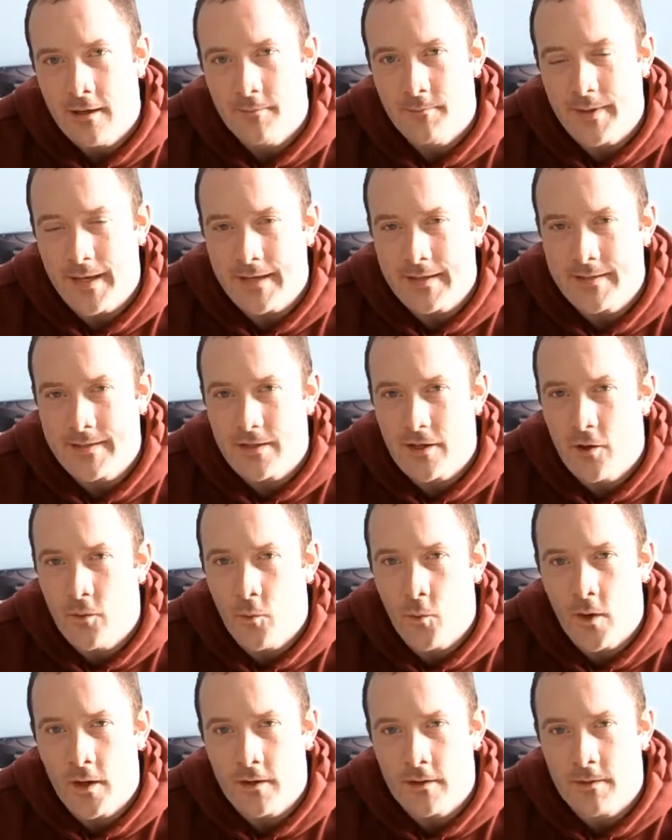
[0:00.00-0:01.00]
based
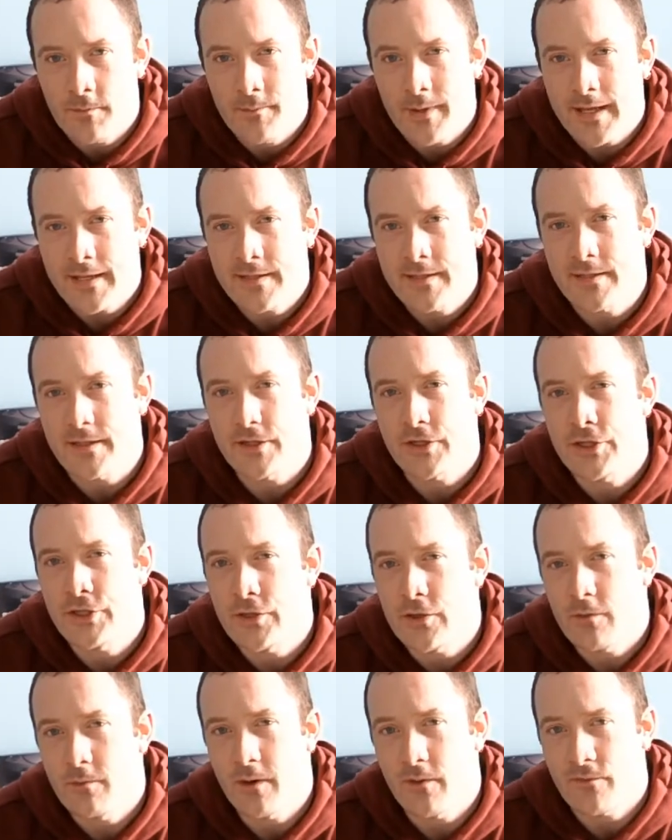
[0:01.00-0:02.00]
on one of the best
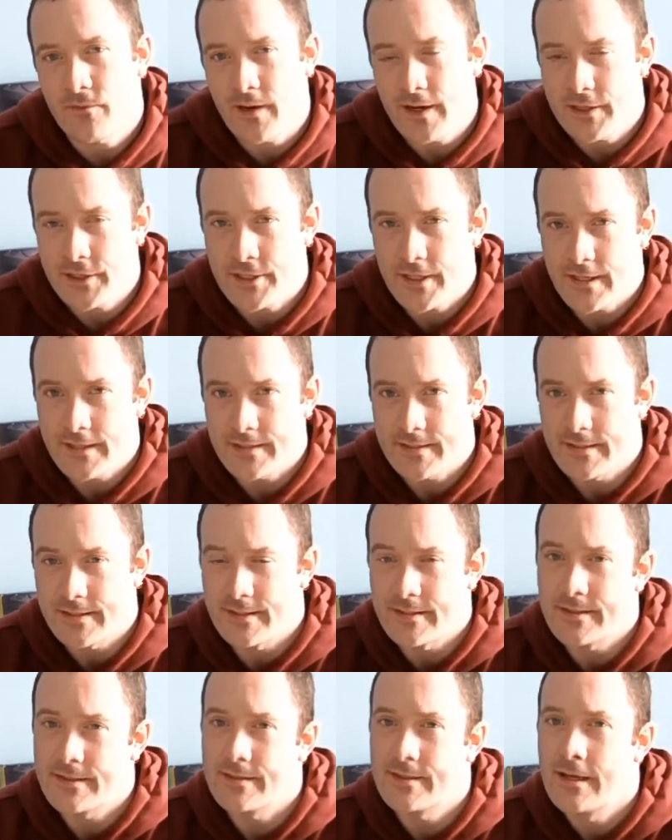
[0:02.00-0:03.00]
shoot-'em-up franchises
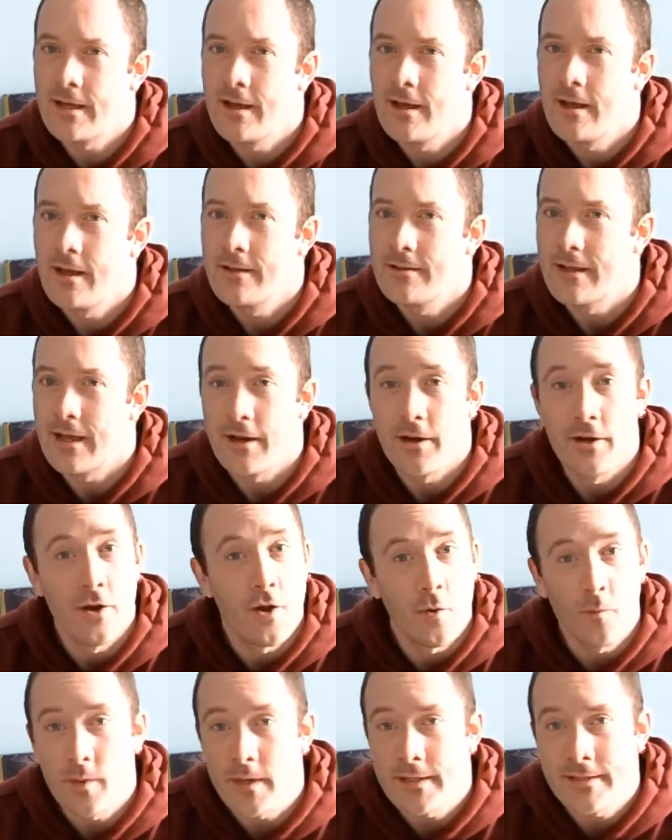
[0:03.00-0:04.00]
that
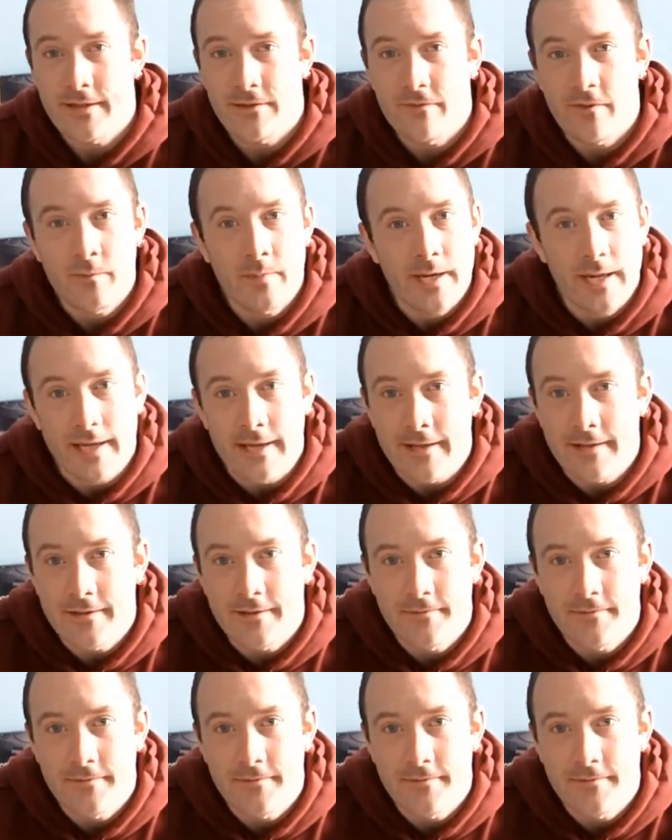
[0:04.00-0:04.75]
nobody's ever played.